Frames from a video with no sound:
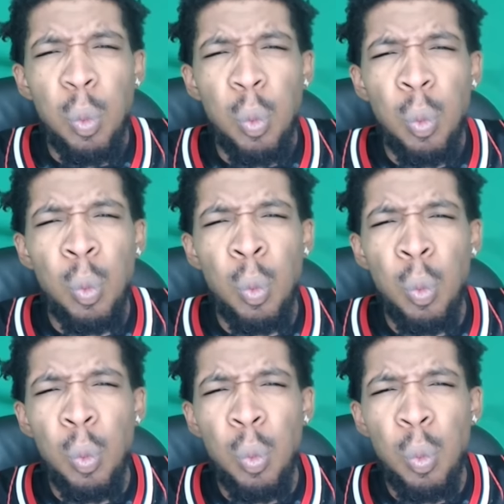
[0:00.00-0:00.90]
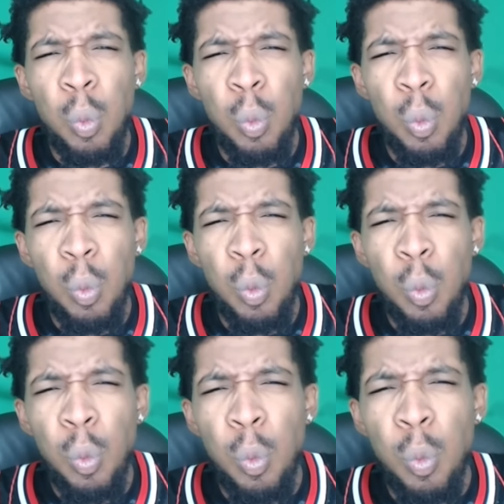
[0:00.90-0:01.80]

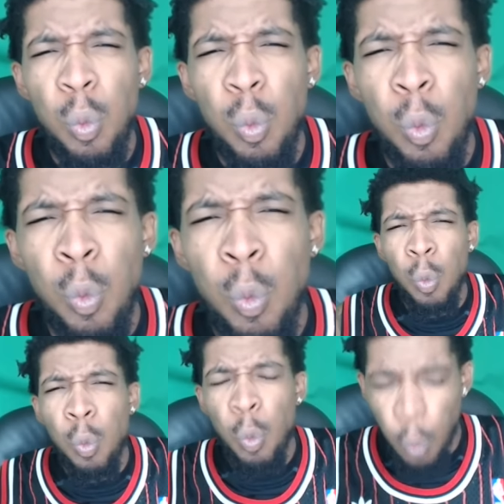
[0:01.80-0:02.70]
Nothing is said.